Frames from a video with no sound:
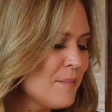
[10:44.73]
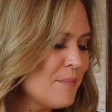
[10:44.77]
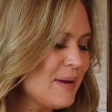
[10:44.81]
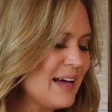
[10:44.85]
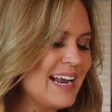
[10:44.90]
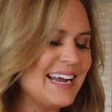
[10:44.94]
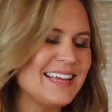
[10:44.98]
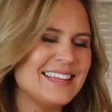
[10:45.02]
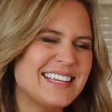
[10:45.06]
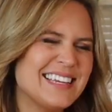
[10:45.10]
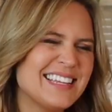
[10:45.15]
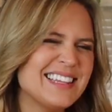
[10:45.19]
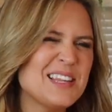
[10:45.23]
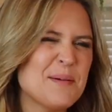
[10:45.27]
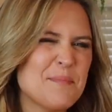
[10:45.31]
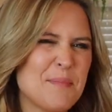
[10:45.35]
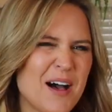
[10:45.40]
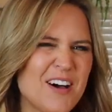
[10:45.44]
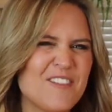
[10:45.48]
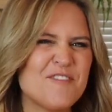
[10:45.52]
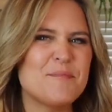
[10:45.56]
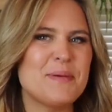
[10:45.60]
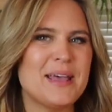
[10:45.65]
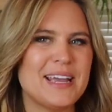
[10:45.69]
But I think the
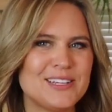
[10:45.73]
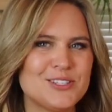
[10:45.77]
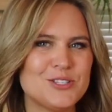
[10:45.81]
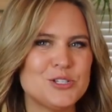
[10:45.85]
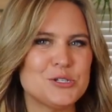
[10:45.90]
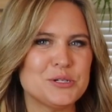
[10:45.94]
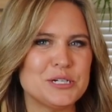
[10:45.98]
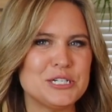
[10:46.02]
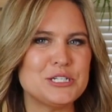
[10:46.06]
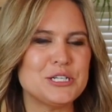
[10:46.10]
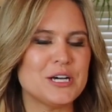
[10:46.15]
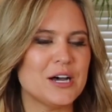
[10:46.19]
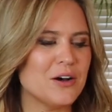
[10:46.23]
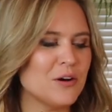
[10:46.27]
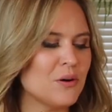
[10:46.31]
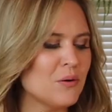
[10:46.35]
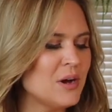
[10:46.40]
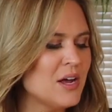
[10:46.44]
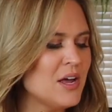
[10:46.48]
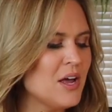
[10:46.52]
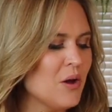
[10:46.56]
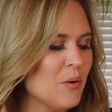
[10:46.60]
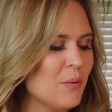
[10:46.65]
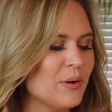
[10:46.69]
puff pastry
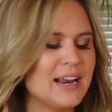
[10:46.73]
dough